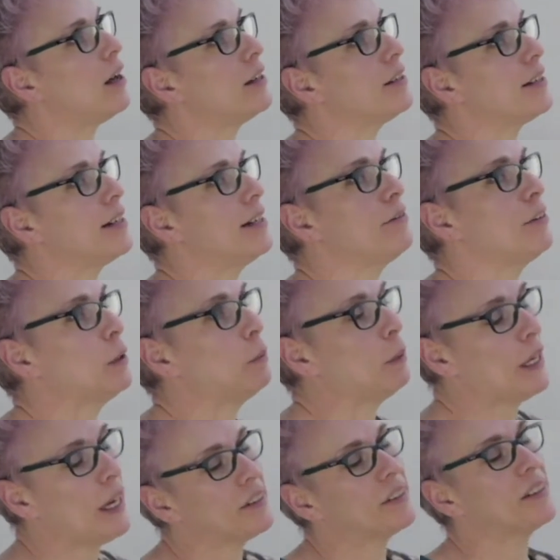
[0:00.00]
deliver the
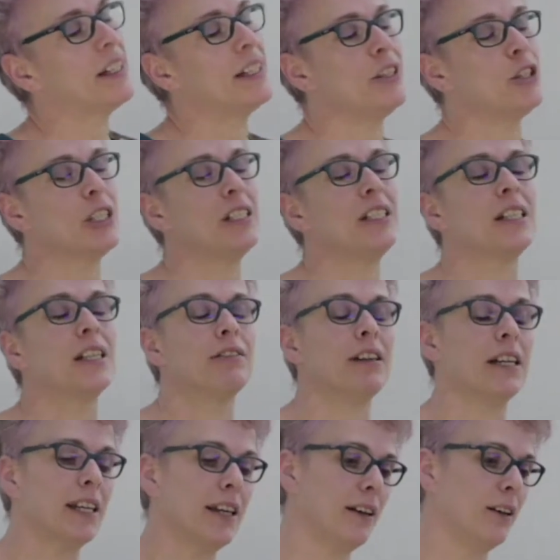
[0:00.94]
PSHE
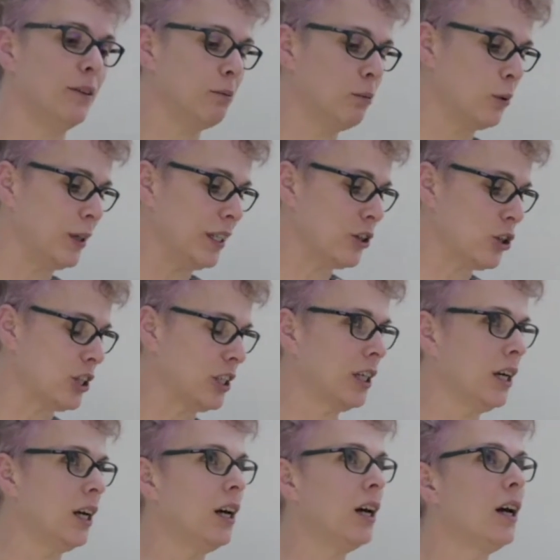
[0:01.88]
curriculum, which
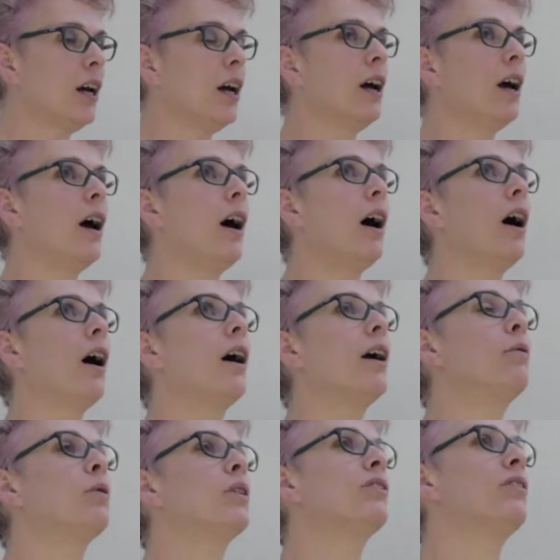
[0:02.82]

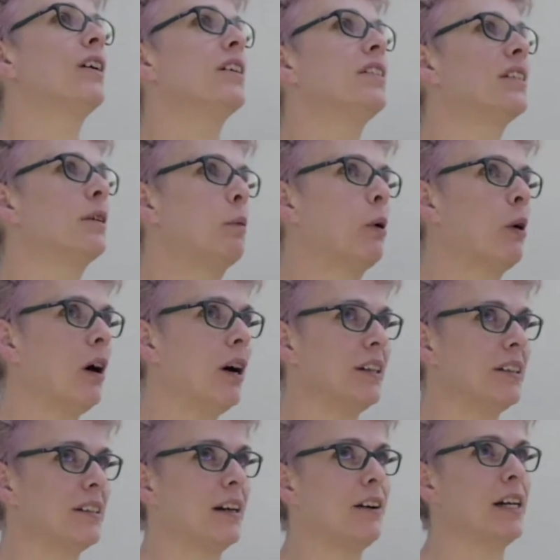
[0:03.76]
I was very
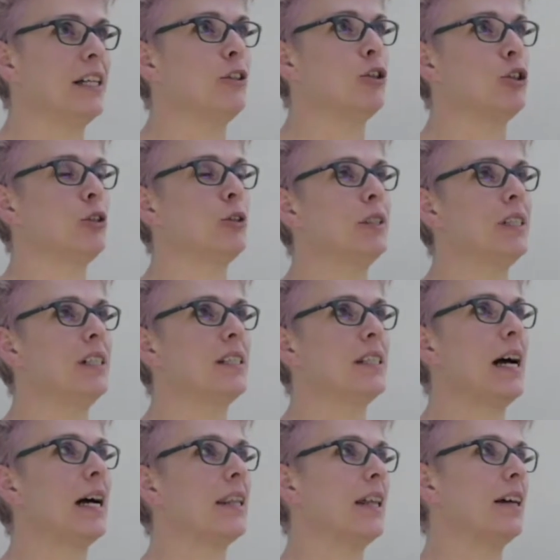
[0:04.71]
surprised I enjoyed,
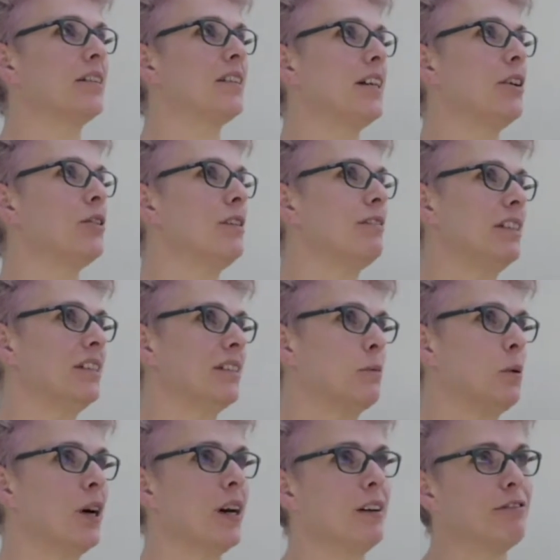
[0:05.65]
and that's the only
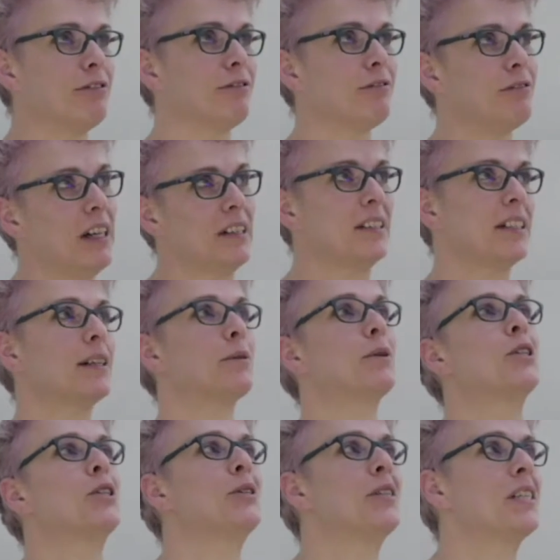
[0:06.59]
reason why I said I
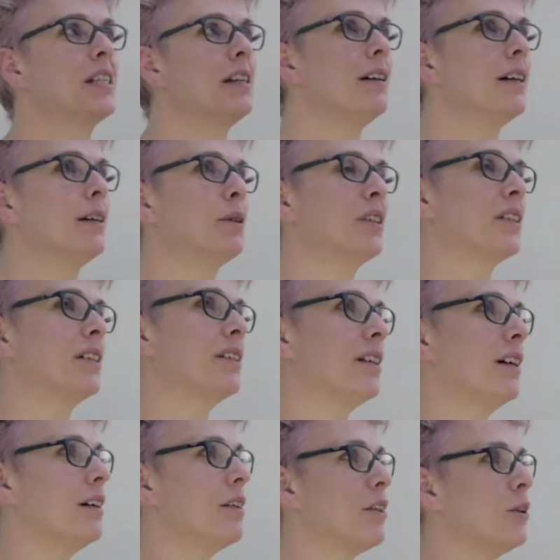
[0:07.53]
would do tonight, was
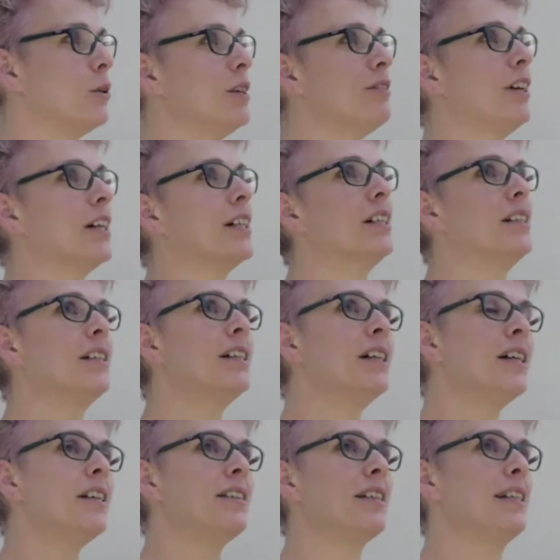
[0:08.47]
because I thought if I can
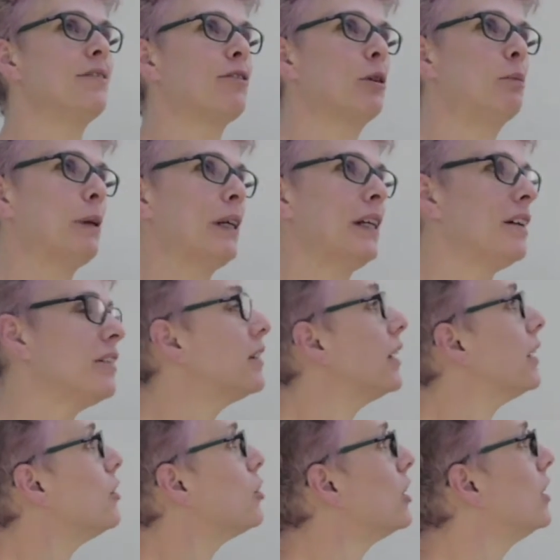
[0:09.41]
deliver a
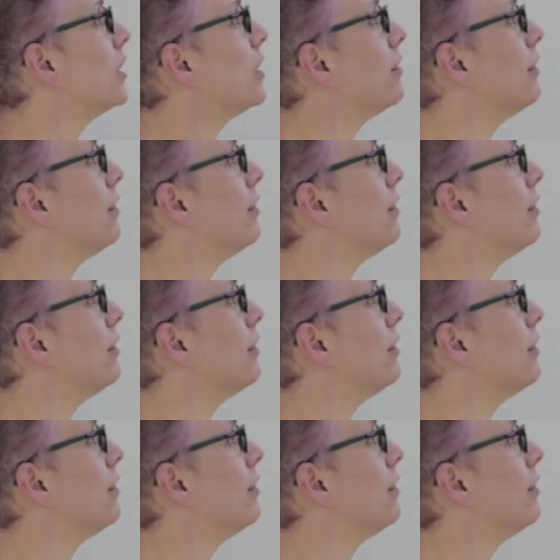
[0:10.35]
PSHE